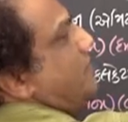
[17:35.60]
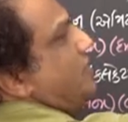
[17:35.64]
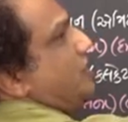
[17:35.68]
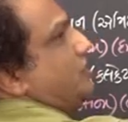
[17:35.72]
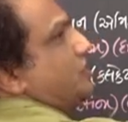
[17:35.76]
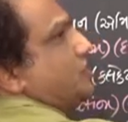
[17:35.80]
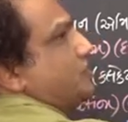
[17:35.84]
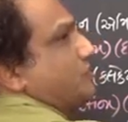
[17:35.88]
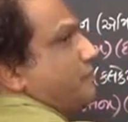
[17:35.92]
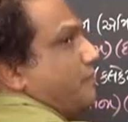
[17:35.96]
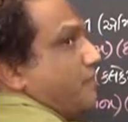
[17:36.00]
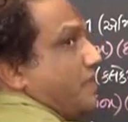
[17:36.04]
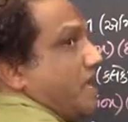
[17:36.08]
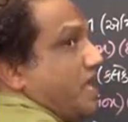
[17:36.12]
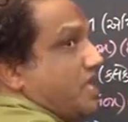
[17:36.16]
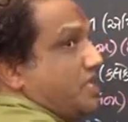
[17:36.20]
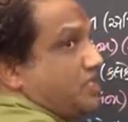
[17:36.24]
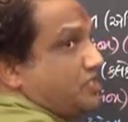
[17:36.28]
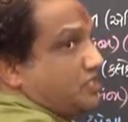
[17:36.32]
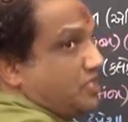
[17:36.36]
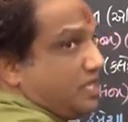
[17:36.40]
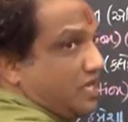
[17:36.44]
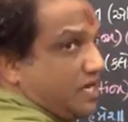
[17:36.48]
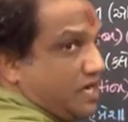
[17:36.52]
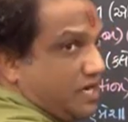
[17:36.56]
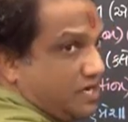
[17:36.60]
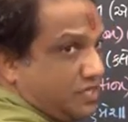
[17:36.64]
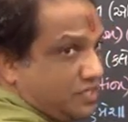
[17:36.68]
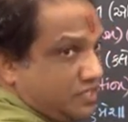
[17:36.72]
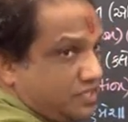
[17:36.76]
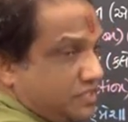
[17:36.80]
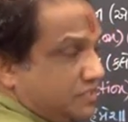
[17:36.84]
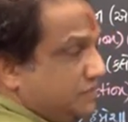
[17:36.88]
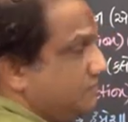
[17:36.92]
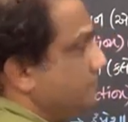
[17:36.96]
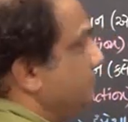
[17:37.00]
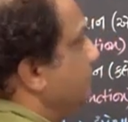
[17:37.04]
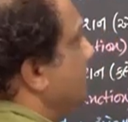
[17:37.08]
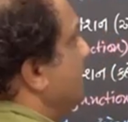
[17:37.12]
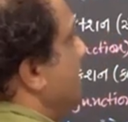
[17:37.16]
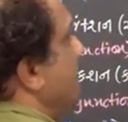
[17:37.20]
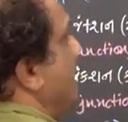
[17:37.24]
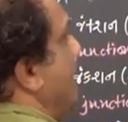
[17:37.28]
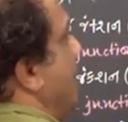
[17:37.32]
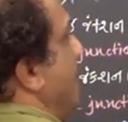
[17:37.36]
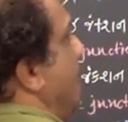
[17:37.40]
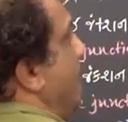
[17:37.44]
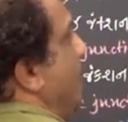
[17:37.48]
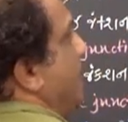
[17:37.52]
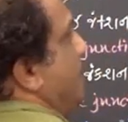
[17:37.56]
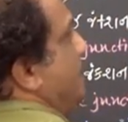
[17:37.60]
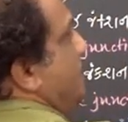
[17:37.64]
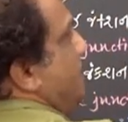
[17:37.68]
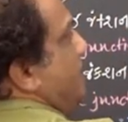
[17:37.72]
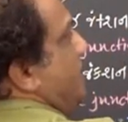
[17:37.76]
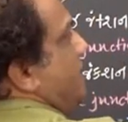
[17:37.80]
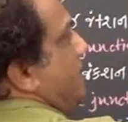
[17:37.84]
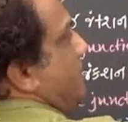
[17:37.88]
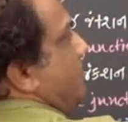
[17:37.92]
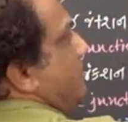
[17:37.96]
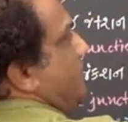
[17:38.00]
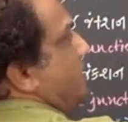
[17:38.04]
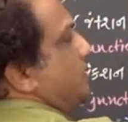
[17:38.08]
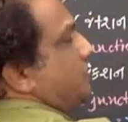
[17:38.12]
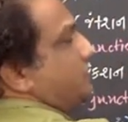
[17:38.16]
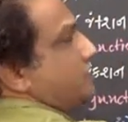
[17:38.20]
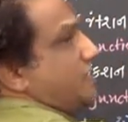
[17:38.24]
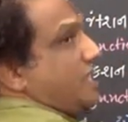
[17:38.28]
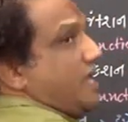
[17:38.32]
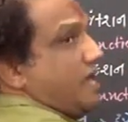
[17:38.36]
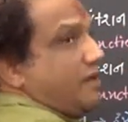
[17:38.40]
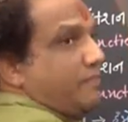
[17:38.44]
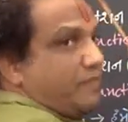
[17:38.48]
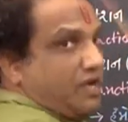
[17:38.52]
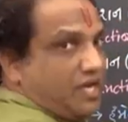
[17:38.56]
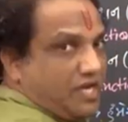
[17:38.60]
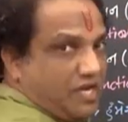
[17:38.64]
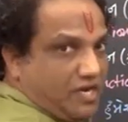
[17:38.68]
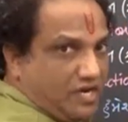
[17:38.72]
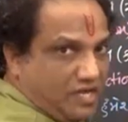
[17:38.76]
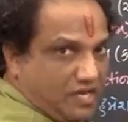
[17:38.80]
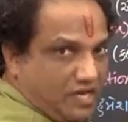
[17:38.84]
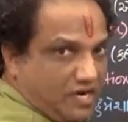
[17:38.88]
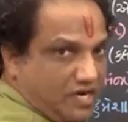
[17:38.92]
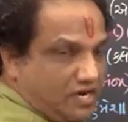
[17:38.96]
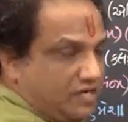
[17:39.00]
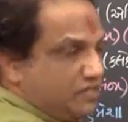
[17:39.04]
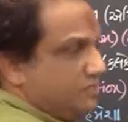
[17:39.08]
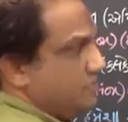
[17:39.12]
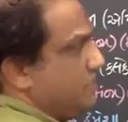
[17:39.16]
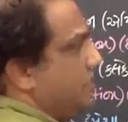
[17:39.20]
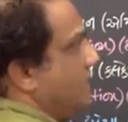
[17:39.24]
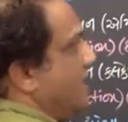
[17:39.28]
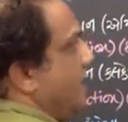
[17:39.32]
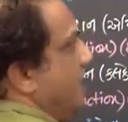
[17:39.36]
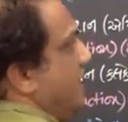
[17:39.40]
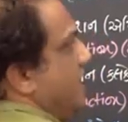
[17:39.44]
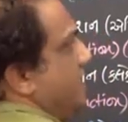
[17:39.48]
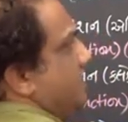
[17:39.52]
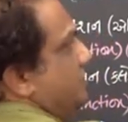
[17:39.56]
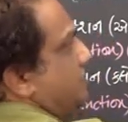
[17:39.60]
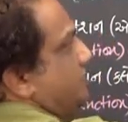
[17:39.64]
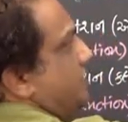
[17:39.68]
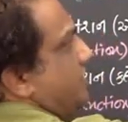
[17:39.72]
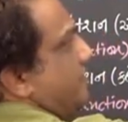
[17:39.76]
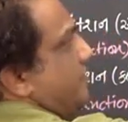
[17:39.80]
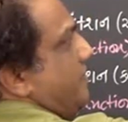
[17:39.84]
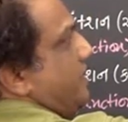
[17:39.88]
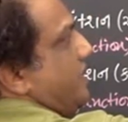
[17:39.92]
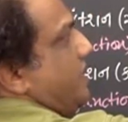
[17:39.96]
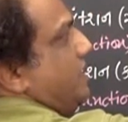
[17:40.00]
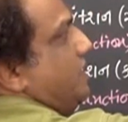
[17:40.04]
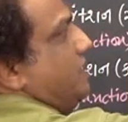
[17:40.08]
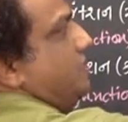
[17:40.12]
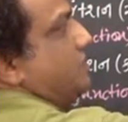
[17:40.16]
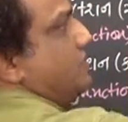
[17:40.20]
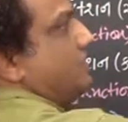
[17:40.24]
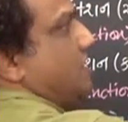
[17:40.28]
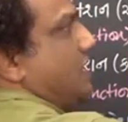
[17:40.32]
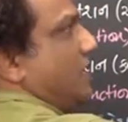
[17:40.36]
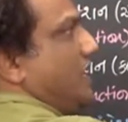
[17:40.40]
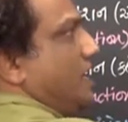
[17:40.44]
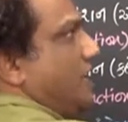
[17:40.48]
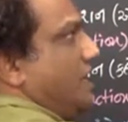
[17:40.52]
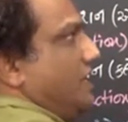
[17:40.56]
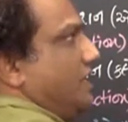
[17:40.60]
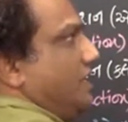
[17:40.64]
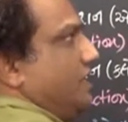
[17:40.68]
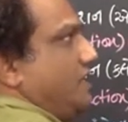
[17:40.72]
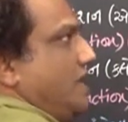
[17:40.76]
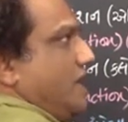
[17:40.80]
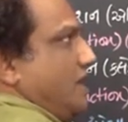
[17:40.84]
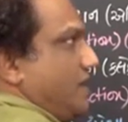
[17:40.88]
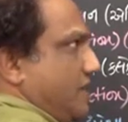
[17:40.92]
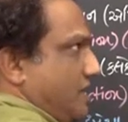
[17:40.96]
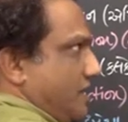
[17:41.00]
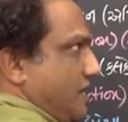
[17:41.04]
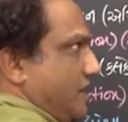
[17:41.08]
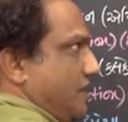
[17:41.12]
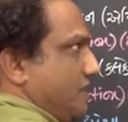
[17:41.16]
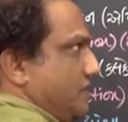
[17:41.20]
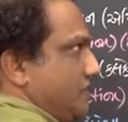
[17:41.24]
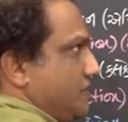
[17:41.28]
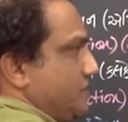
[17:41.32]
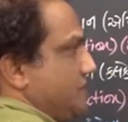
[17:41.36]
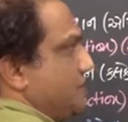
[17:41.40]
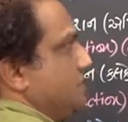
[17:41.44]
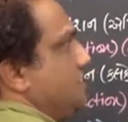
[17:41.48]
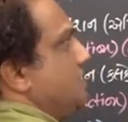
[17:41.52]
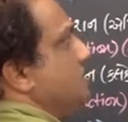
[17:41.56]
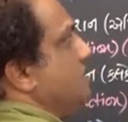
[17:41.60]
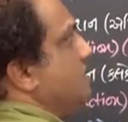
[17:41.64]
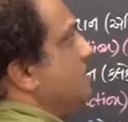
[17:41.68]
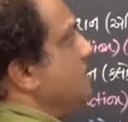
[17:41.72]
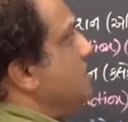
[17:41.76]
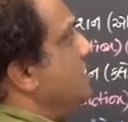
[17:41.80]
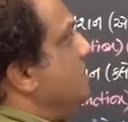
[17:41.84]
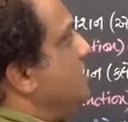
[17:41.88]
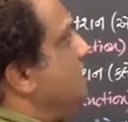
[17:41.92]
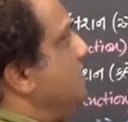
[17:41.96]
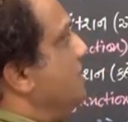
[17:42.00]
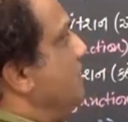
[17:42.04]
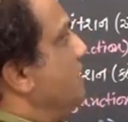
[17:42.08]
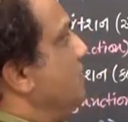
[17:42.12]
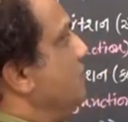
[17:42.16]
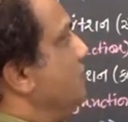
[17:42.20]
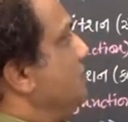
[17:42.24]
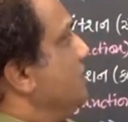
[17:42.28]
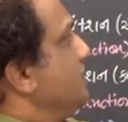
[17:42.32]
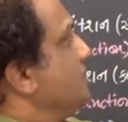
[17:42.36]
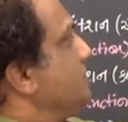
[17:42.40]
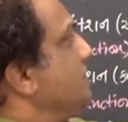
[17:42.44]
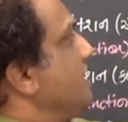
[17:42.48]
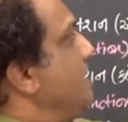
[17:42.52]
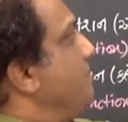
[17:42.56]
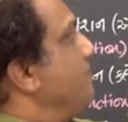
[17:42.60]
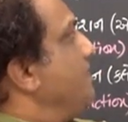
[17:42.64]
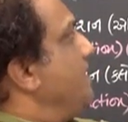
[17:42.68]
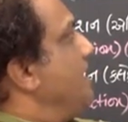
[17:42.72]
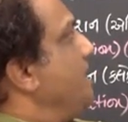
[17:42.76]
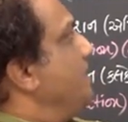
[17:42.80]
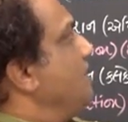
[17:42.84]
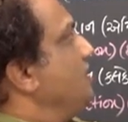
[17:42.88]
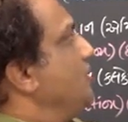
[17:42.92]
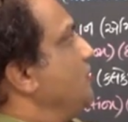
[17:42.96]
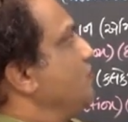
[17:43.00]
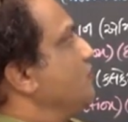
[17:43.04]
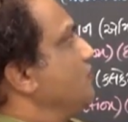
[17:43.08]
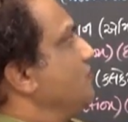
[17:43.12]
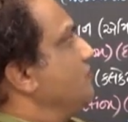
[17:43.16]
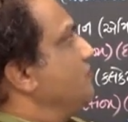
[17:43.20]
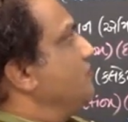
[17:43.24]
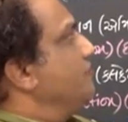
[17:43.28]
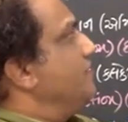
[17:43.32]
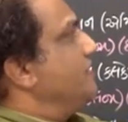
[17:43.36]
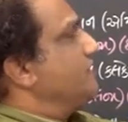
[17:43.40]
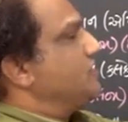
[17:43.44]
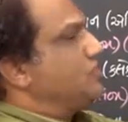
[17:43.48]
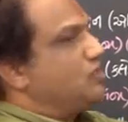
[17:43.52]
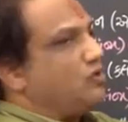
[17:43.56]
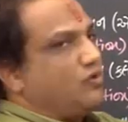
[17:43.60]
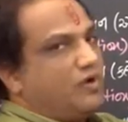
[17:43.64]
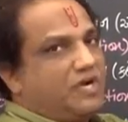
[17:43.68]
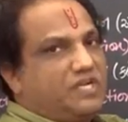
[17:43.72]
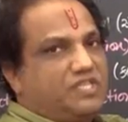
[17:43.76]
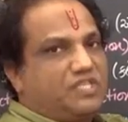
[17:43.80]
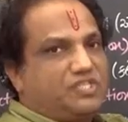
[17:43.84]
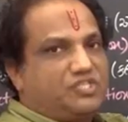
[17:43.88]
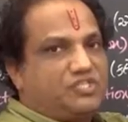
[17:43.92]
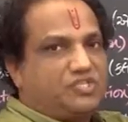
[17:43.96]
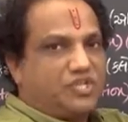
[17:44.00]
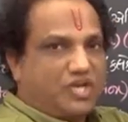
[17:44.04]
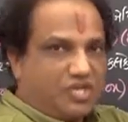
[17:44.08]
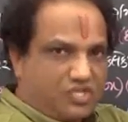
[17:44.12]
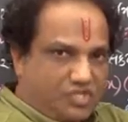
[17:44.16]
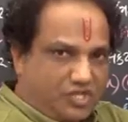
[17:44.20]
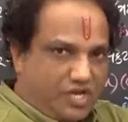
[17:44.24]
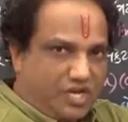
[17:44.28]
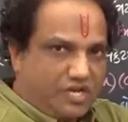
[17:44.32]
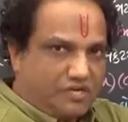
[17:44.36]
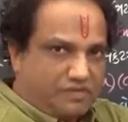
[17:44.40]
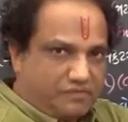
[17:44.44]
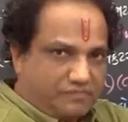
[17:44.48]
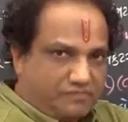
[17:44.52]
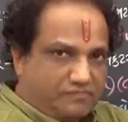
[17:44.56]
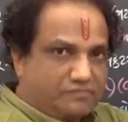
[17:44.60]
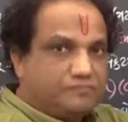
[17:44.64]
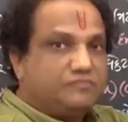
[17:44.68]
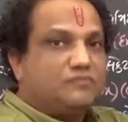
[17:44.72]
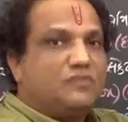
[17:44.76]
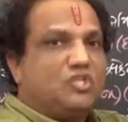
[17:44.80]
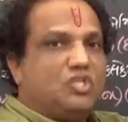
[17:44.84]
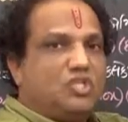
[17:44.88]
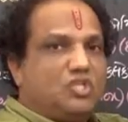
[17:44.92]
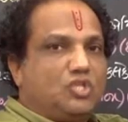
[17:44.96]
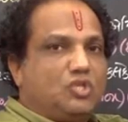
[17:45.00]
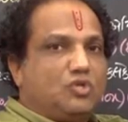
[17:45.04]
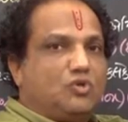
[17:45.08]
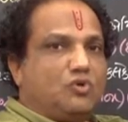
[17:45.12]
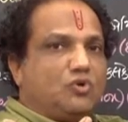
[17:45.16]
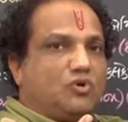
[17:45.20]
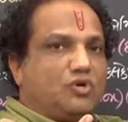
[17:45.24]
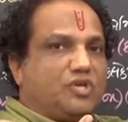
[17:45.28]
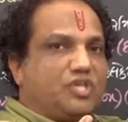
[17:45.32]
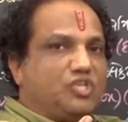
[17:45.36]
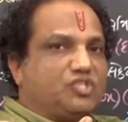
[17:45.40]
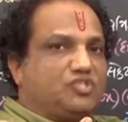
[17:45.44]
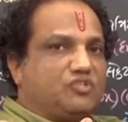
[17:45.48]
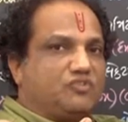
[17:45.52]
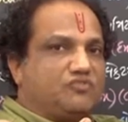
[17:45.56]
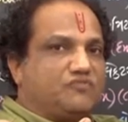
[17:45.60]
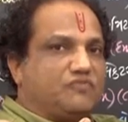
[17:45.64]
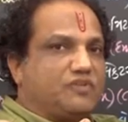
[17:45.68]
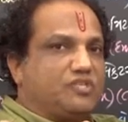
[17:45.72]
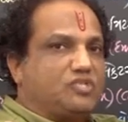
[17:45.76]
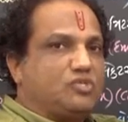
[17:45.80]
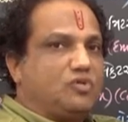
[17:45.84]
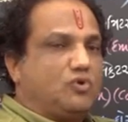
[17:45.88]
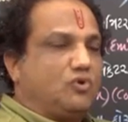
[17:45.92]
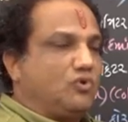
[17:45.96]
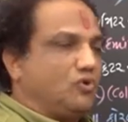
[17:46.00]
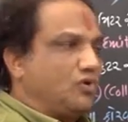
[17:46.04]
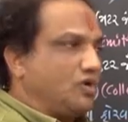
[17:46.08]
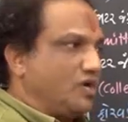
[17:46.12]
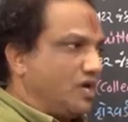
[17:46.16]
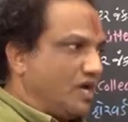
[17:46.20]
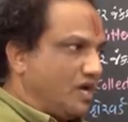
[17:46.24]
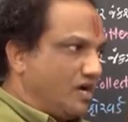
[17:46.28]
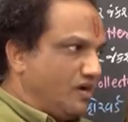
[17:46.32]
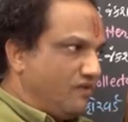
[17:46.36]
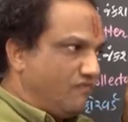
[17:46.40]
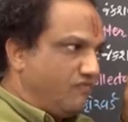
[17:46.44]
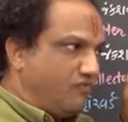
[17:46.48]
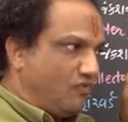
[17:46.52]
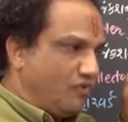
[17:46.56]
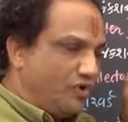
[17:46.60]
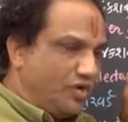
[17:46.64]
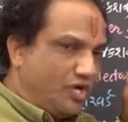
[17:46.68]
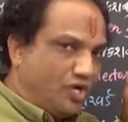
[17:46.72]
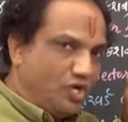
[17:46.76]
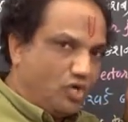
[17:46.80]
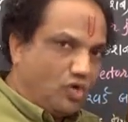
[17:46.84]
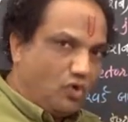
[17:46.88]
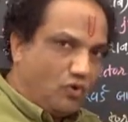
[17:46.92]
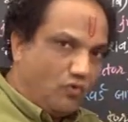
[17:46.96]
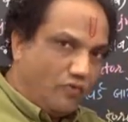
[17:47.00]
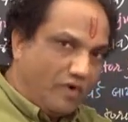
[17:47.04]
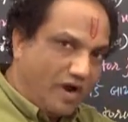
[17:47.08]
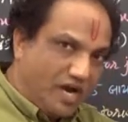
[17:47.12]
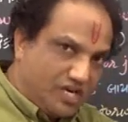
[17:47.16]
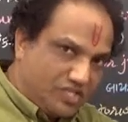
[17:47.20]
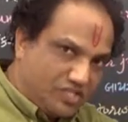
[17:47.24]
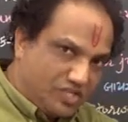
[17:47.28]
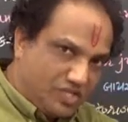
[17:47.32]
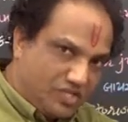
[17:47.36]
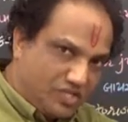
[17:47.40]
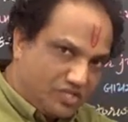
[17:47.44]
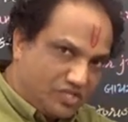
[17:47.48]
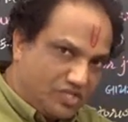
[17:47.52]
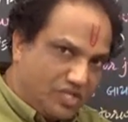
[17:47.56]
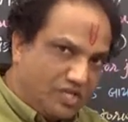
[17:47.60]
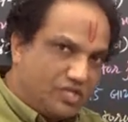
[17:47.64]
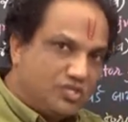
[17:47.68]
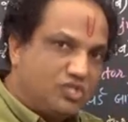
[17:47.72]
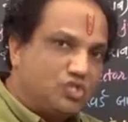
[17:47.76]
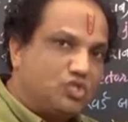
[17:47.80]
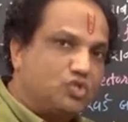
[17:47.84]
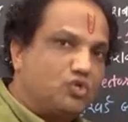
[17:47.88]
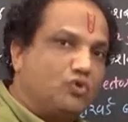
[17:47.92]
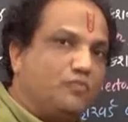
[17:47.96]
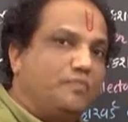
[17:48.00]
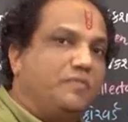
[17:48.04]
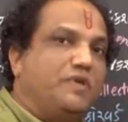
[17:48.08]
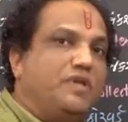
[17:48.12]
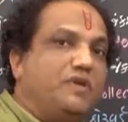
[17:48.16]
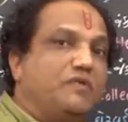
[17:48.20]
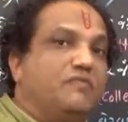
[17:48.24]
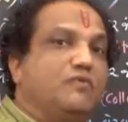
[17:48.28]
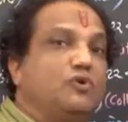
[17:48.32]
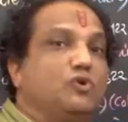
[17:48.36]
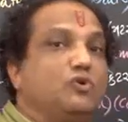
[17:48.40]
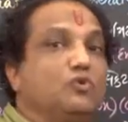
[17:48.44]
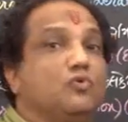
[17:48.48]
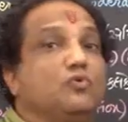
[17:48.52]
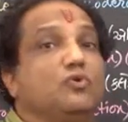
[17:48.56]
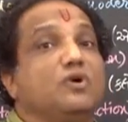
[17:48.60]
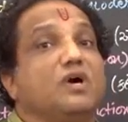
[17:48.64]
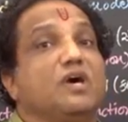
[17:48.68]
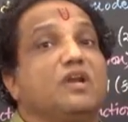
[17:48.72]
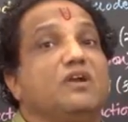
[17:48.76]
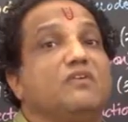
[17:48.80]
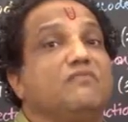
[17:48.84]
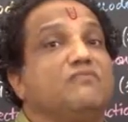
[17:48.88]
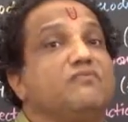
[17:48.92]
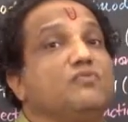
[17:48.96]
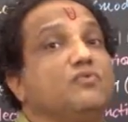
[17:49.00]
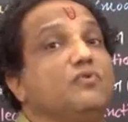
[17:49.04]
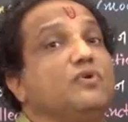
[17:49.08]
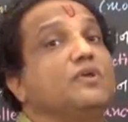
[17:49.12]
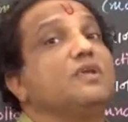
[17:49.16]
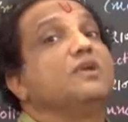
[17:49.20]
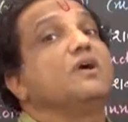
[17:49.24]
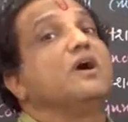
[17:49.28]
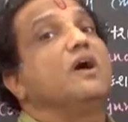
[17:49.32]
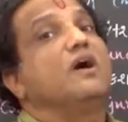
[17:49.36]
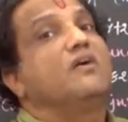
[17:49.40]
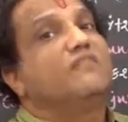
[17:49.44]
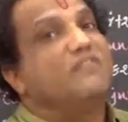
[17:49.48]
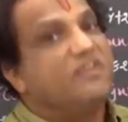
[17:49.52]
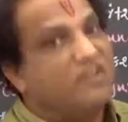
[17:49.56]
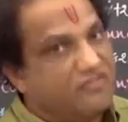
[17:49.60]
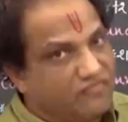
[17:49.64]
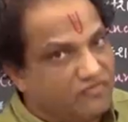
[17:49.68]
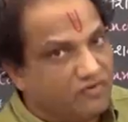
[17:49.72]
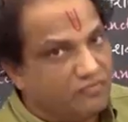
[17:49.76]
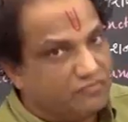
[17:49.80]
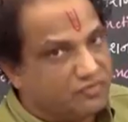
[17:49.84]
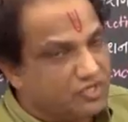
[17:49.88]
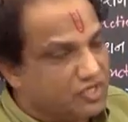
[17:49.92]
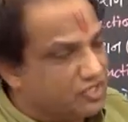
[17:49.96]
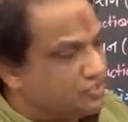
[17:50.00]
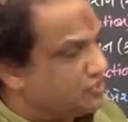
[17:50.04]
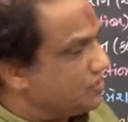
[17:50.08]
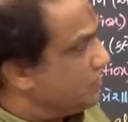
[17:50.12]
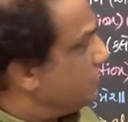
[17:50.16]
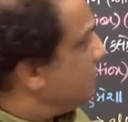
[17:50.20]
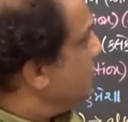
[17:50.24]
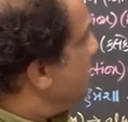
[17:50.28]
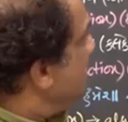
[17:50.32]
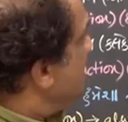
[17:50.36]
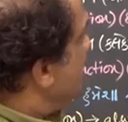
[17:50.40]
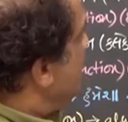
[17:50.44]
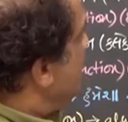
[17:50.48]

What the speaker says: means base current, IE means emitter current, IC means collector current. Now just apply Kirchhoff's first law at this junction. You know Kirchhoff's first law, current flowing towards the junction should be equal to current flowing away from junction.